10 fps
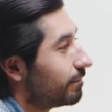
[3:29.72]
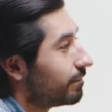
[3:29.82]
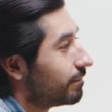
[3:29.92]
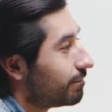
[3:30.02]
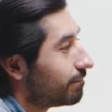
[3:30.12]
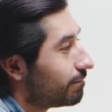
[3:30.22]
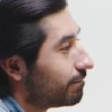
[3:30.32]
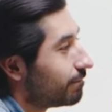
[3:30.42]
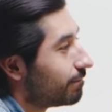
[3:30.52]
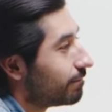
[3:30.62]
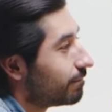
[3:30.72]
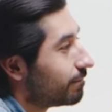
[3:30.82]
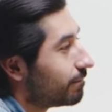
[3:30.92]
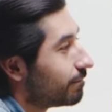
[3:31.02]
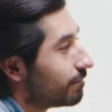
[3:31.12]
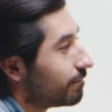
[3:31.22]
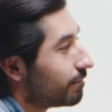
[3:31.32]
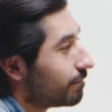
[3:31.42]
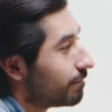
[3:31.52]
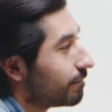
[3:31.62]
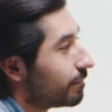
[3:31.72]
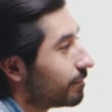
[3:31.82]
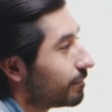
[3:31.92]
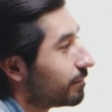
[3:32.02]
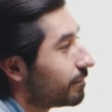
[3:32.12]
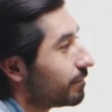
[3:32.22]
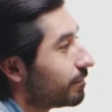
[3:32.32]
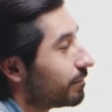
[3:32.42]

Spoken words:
The person shown says nothing.